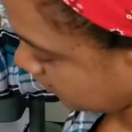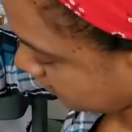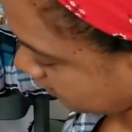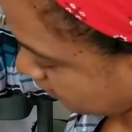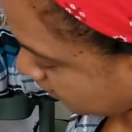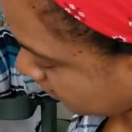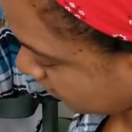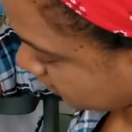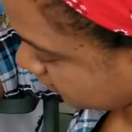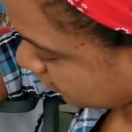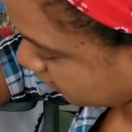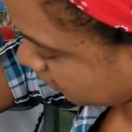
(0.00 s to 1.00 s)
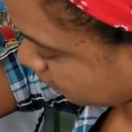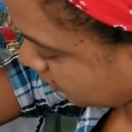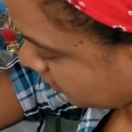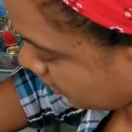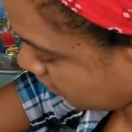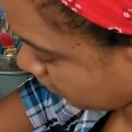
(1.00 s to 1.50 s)
So we're going to start with
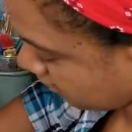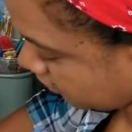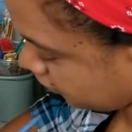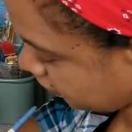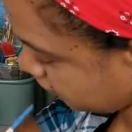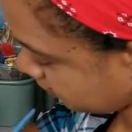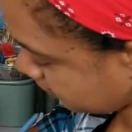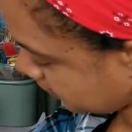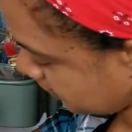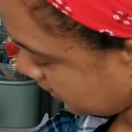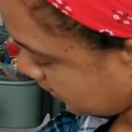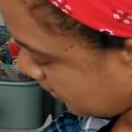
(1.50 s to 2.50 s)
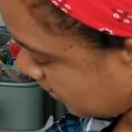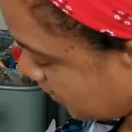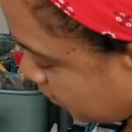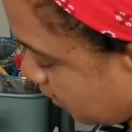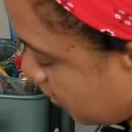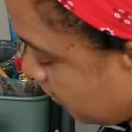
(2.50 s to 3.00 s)
the orange, and then
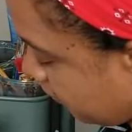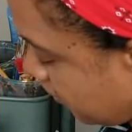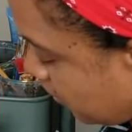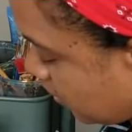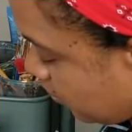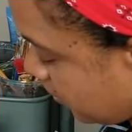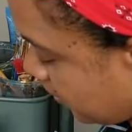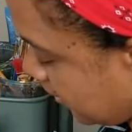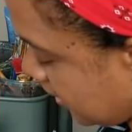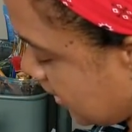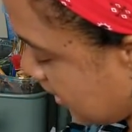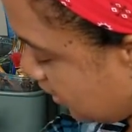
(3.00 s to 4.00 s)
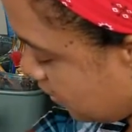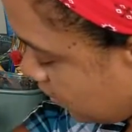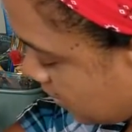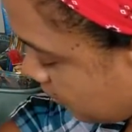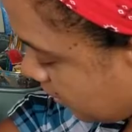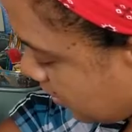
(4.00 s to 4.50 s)
we're going to follow up with yellow,
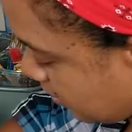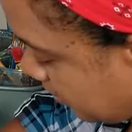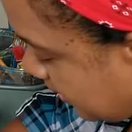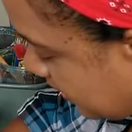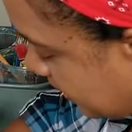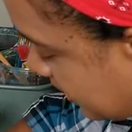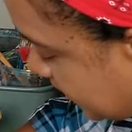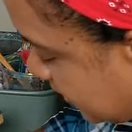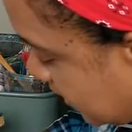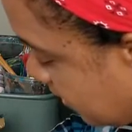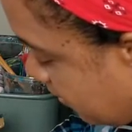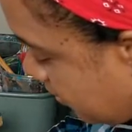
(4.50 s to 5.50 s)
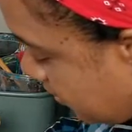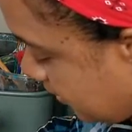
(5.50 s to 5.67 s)
and we're going to blend that together.